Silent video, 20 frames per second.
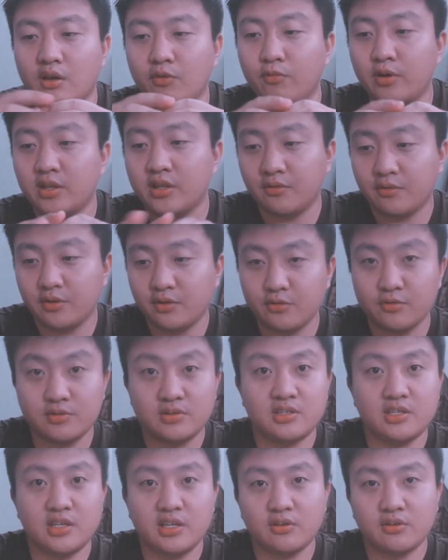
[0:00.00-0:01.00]
Whatever you
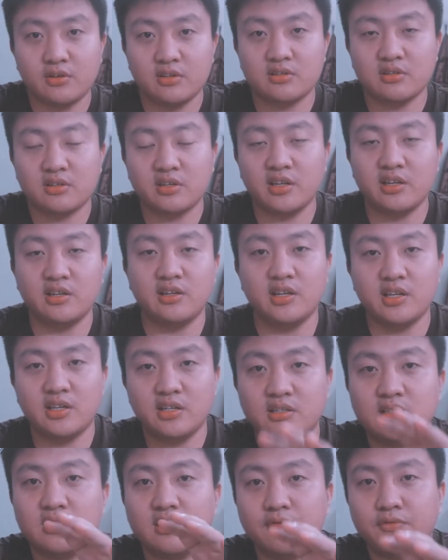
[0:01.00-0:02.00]
see on the screen
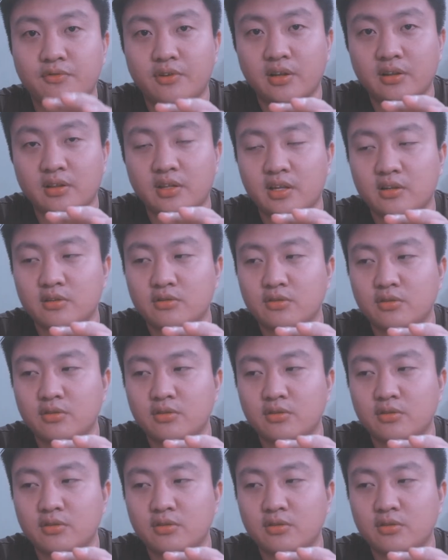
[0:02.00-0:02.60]
is the front end.